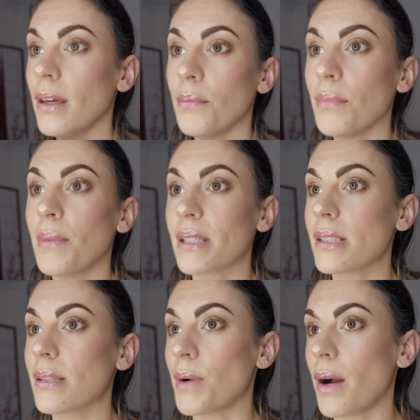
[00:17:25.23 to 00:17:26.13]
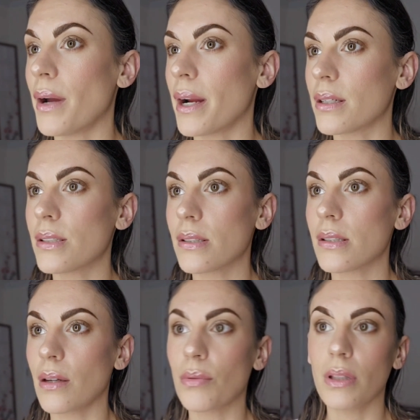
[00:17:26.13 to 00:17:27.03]
it mimics the brow hairs
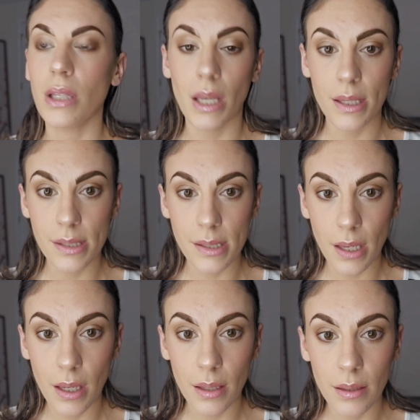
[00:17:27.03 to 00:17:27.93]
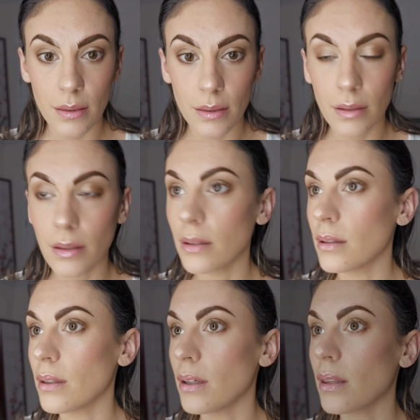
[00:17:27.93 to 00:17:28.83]
like really nicely
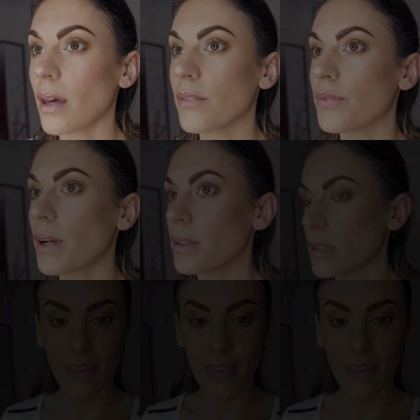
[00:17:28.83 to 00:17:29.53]
in that front.